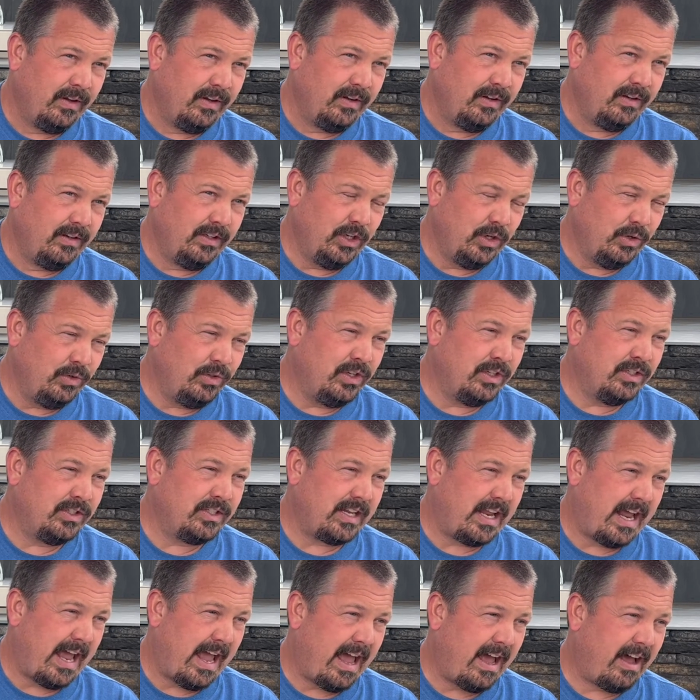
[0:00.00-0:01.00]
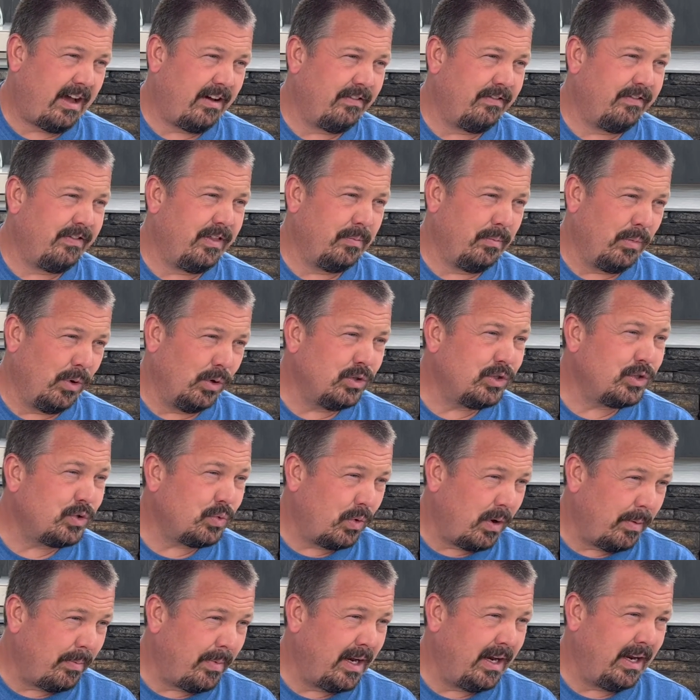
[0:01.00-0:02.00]
unions that have the most
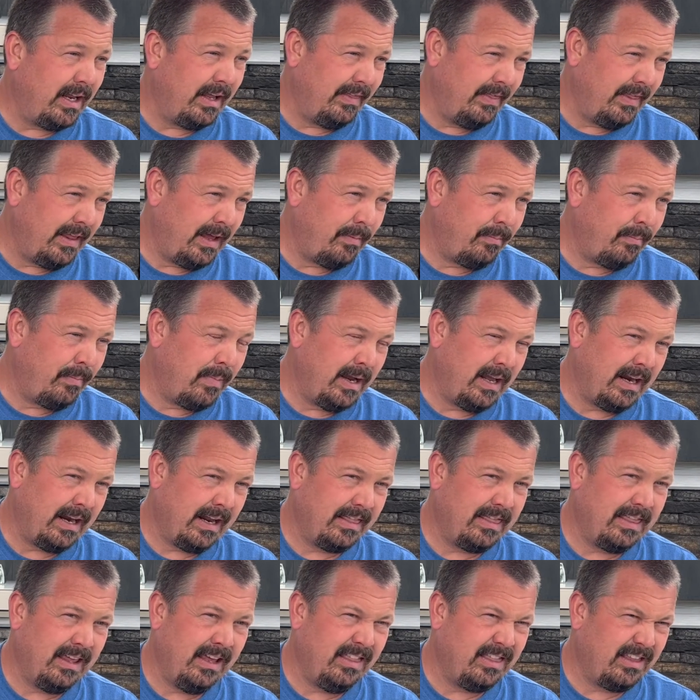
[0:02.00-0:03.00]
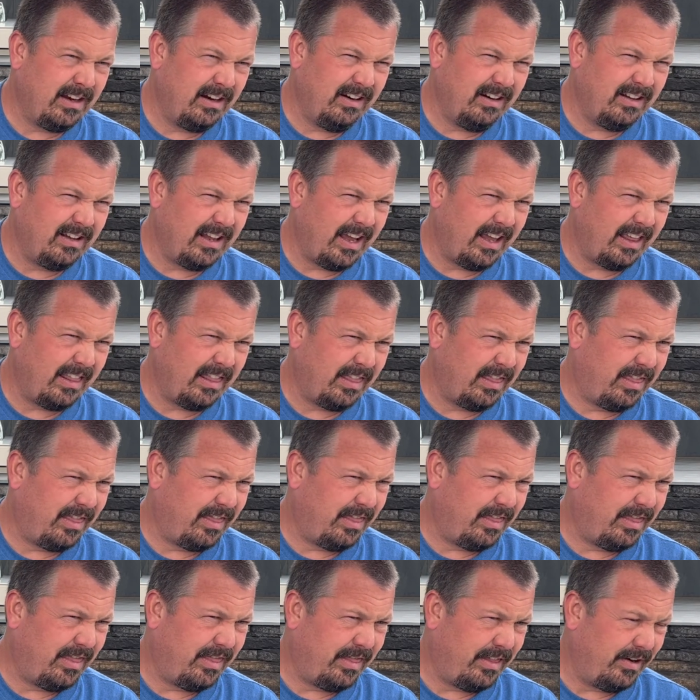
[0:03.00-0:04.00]
women in them, and I think they're at like
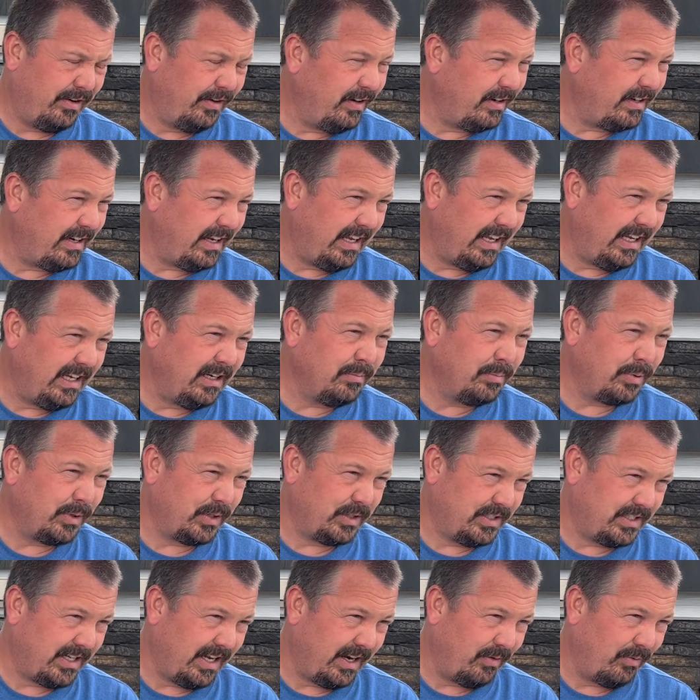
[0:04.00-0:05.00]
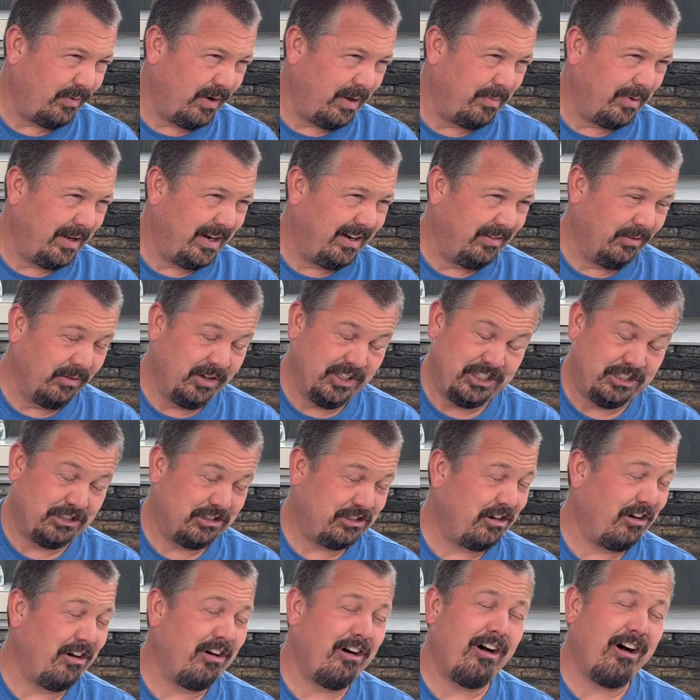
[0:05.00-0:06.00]
13% women, which is
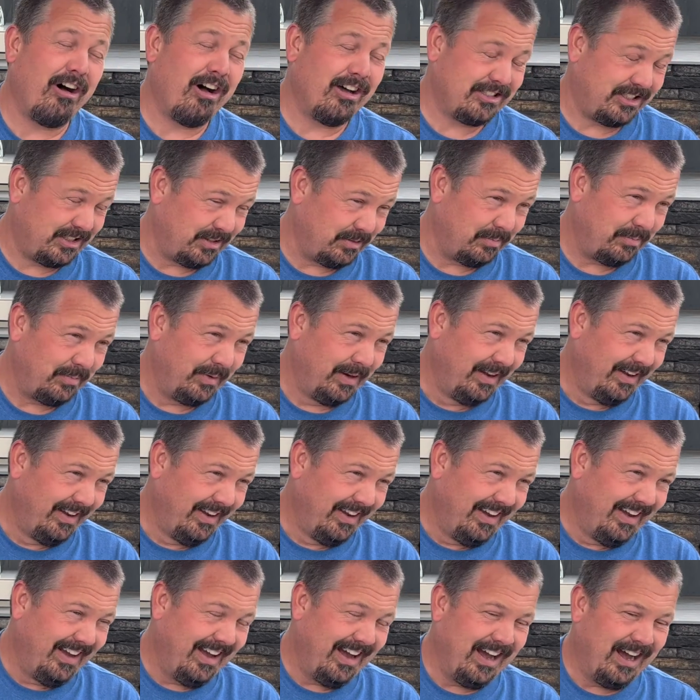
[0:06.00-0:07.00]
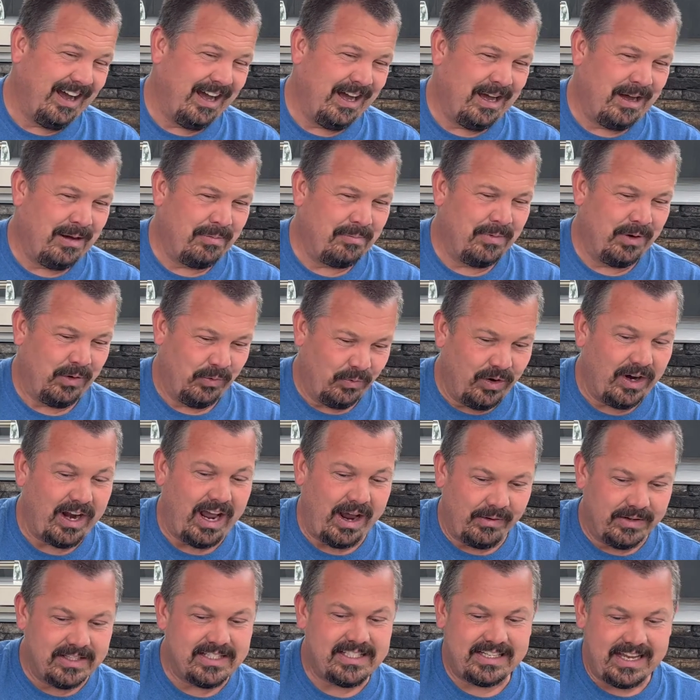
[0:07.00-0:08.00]
awesome. And what I
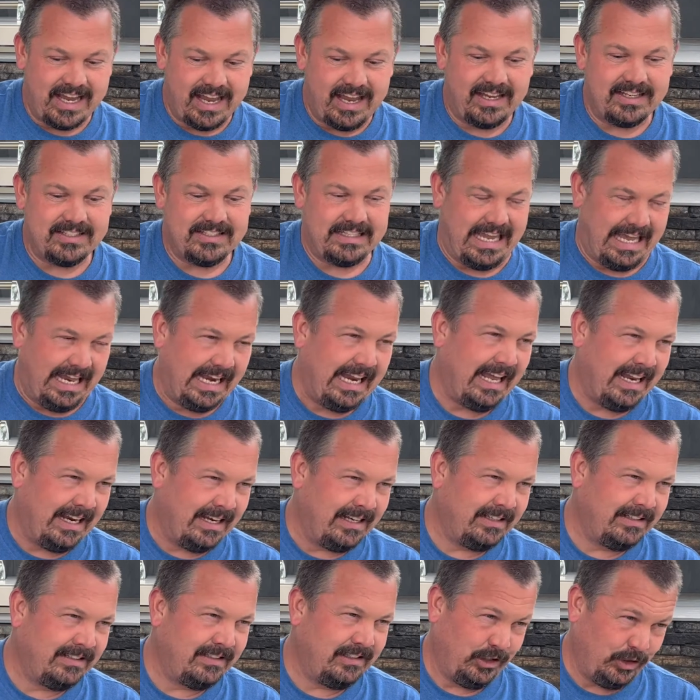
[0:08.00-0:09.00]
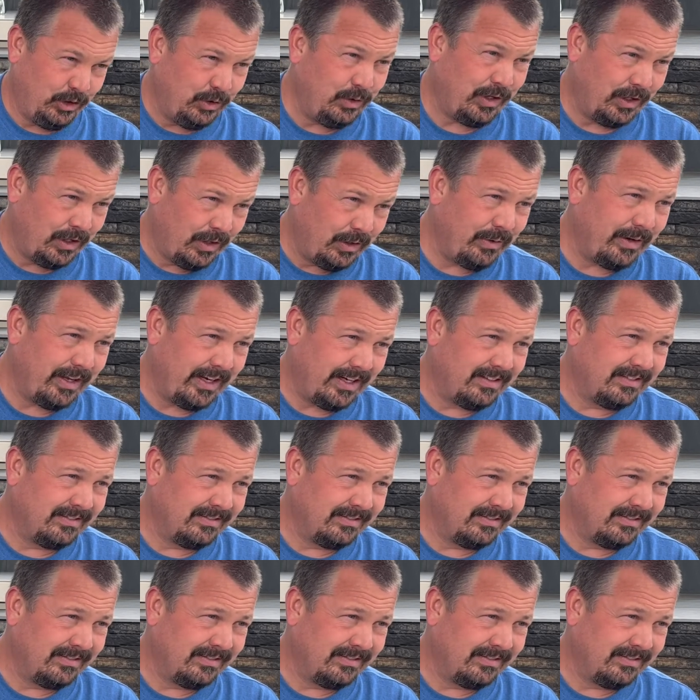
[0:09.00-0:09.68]
would say is get in. You can do it.